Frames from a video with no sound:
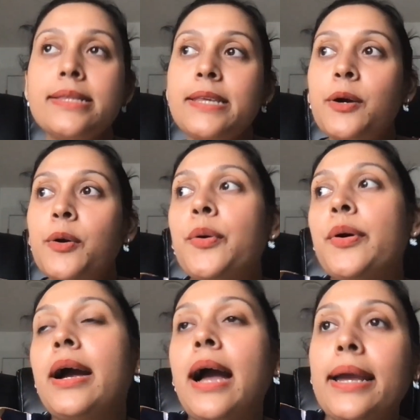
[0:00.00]

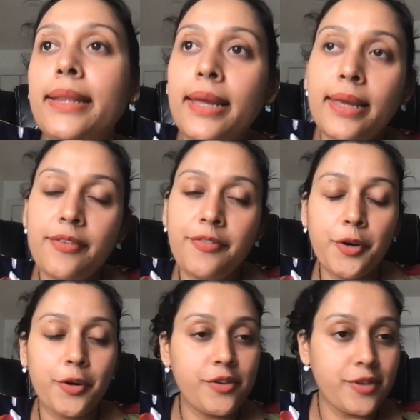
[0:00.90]
So, I think
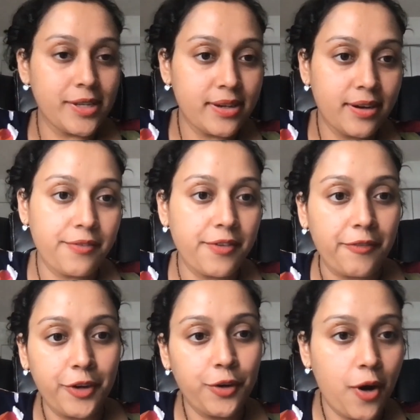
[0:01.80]
if you're interested in
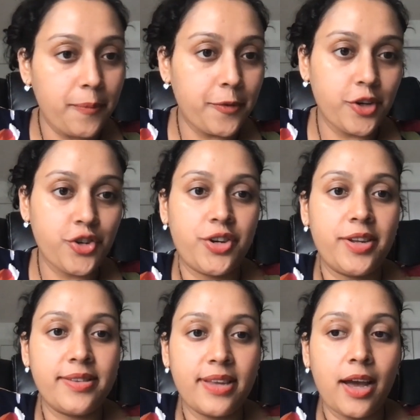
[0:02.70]
revenue
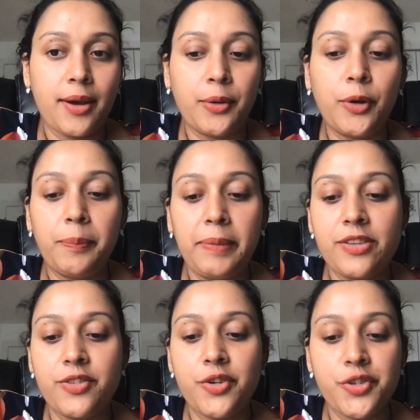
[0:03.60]
operations, a good
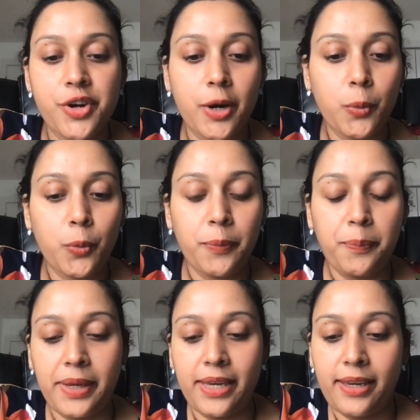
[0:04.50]
place to start
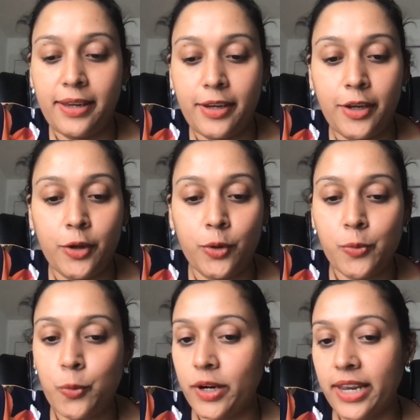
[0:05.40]
would be,
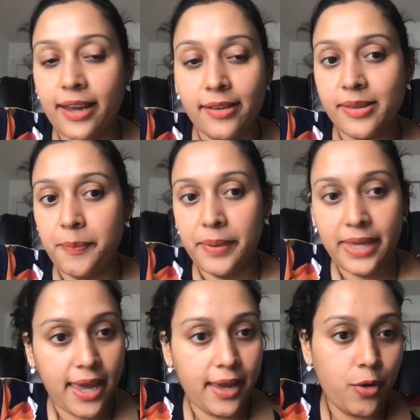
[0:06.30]
working as a
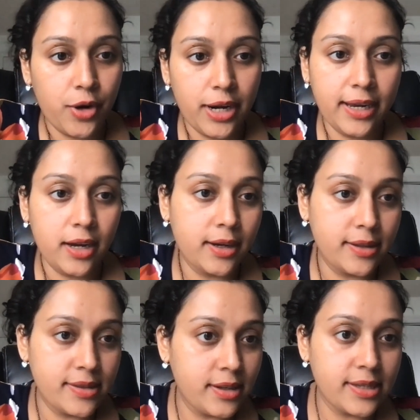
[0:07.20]
BA or like a
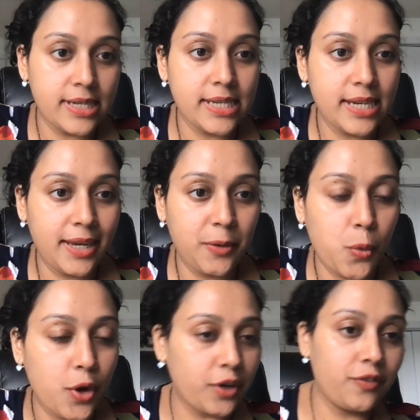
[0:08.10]
consultant
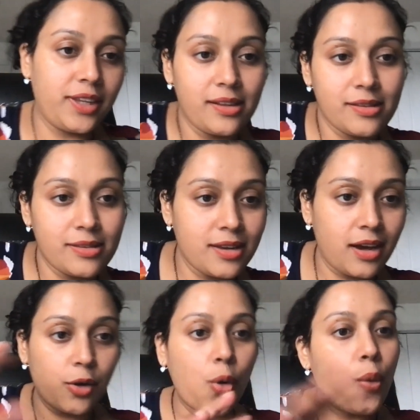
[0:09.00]
in one of these
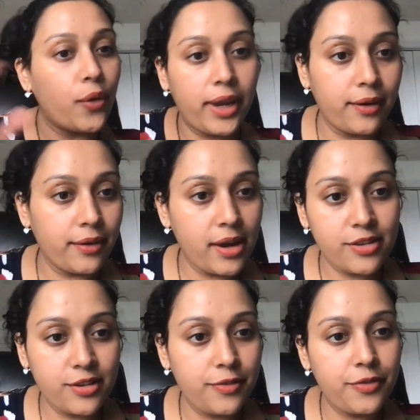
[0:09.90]
core
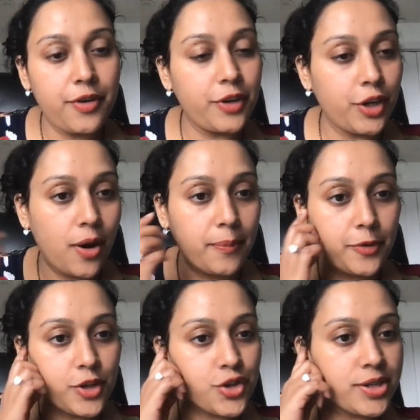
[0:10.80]
areas of revenue
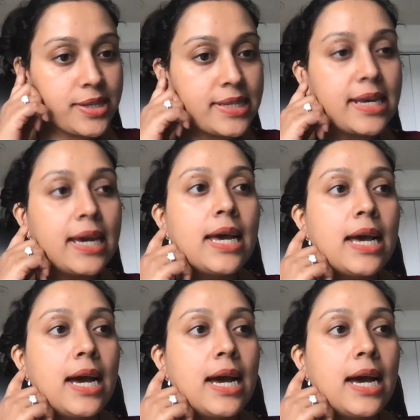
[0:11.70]
operations.